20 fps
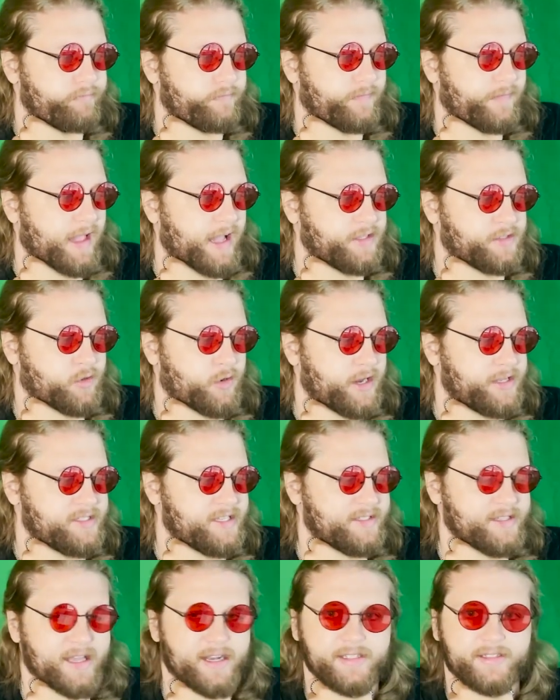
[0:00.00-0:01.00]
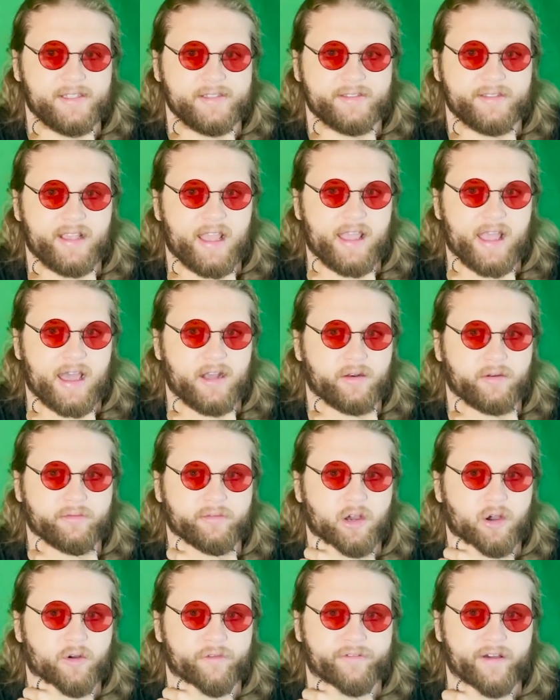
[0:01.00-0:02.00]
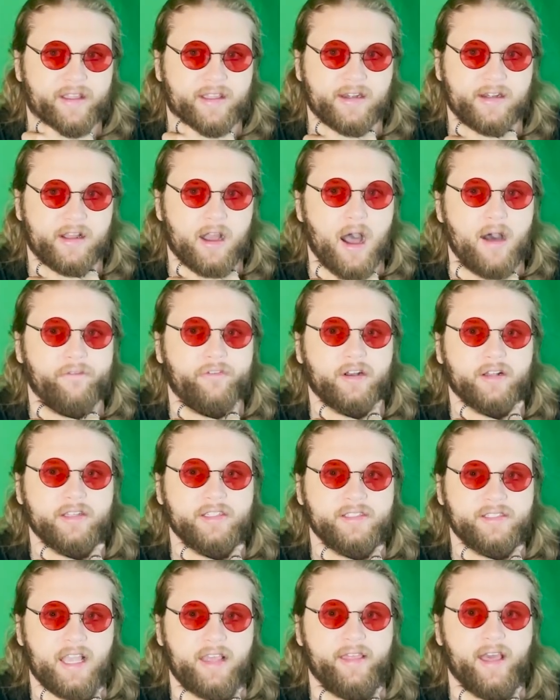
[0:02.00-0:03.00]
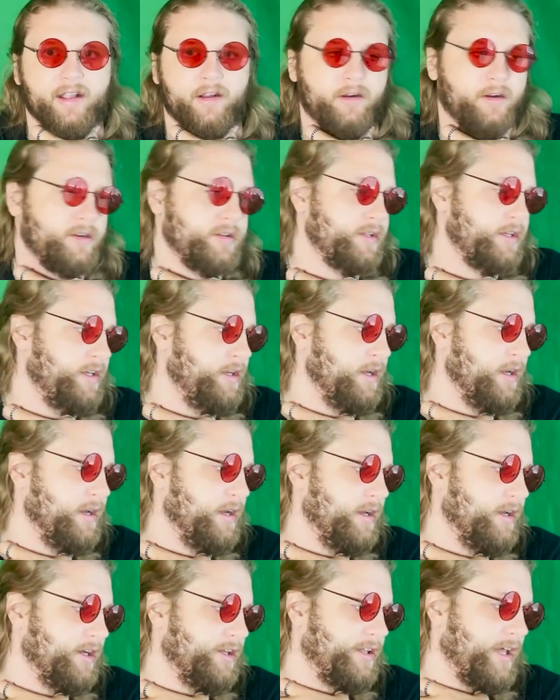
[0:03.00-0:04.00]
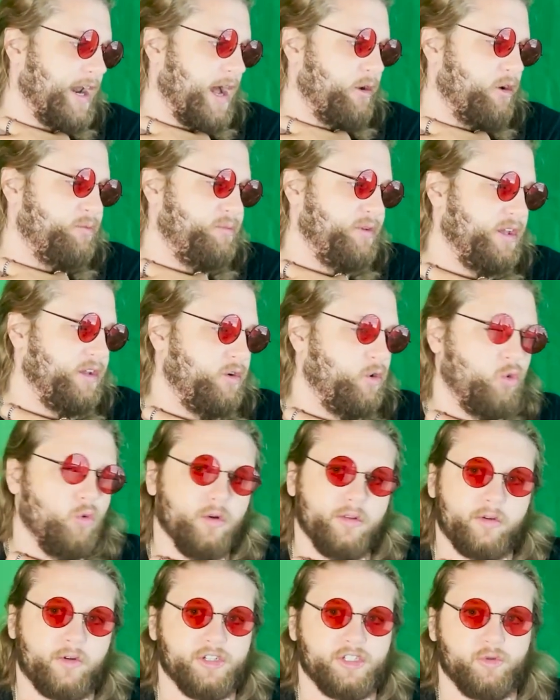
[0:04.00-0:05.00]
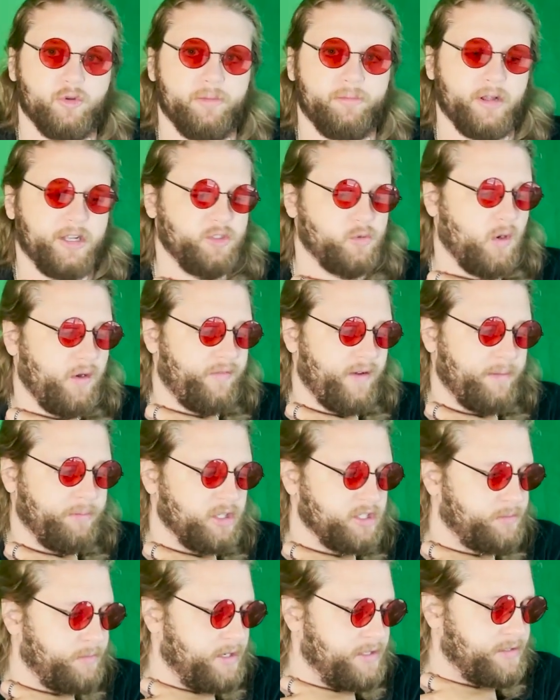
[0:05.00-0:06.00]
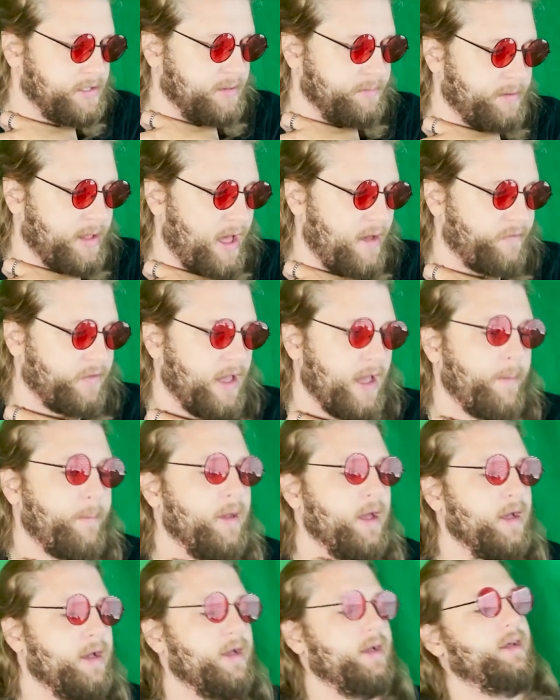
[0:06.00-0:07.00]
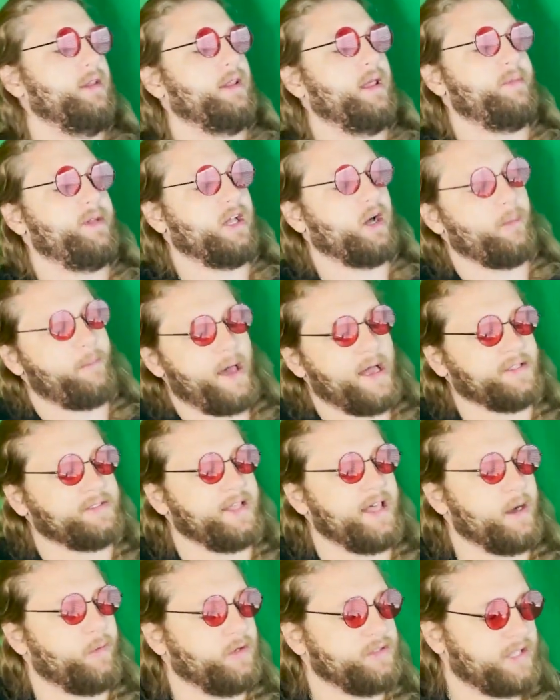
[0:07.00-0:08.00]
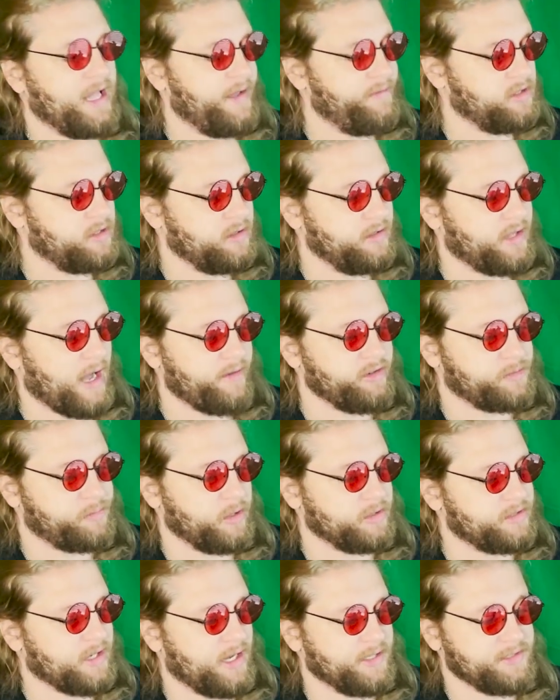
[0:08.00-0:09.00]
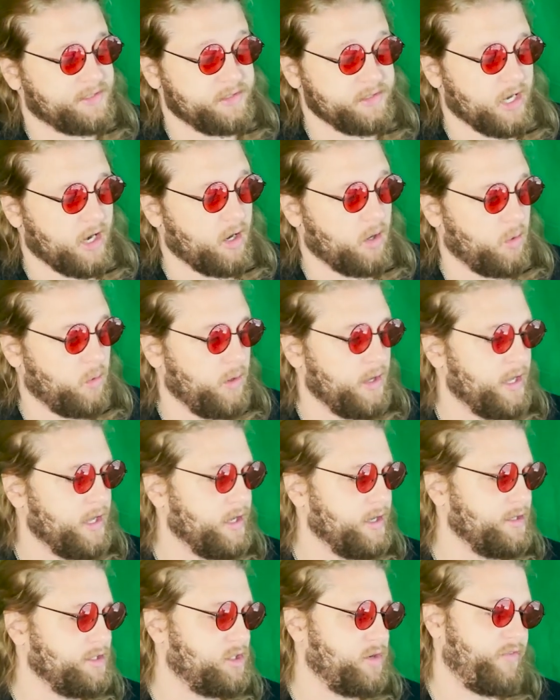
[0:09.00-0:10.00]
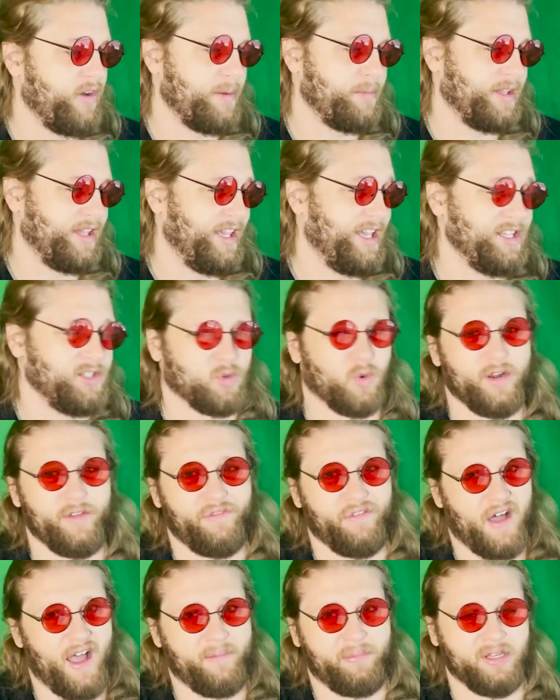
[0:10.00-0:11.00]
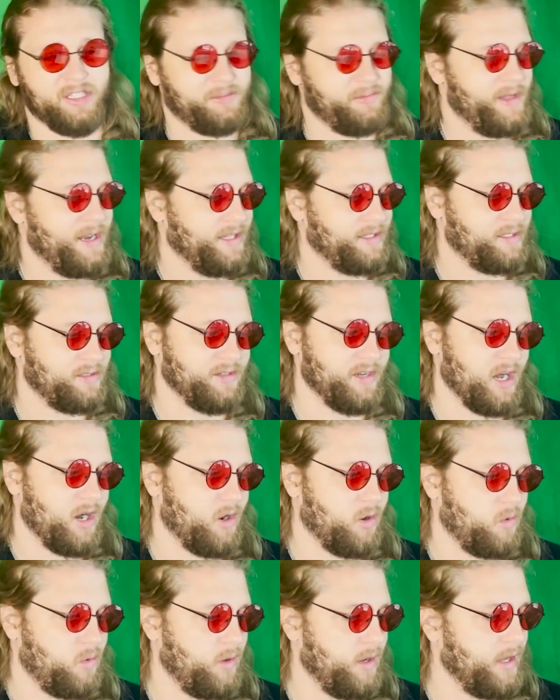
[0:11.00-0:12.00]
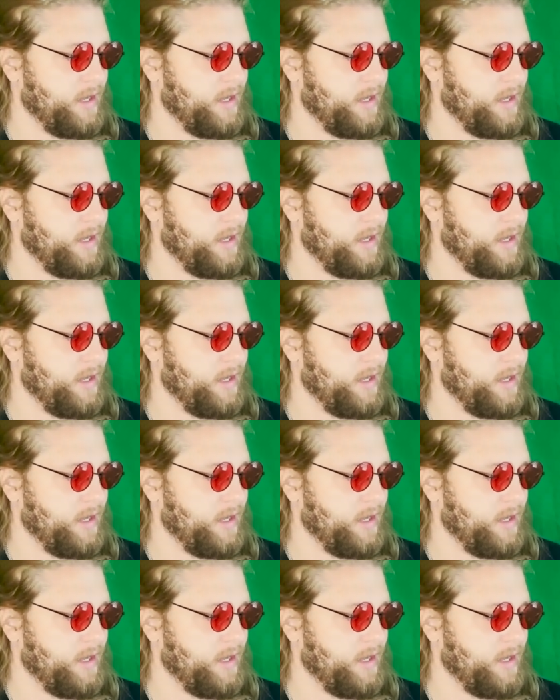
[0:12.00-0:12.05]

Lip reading: As crazy as that is to say, I don't know if I can confidently say that currently, that I would be cool with Christian Wood playing 25 plus minutes in a playoff game. Let me go back to that one. Davis Bertans, no. JaVale McGee, 25 plus minutes, no.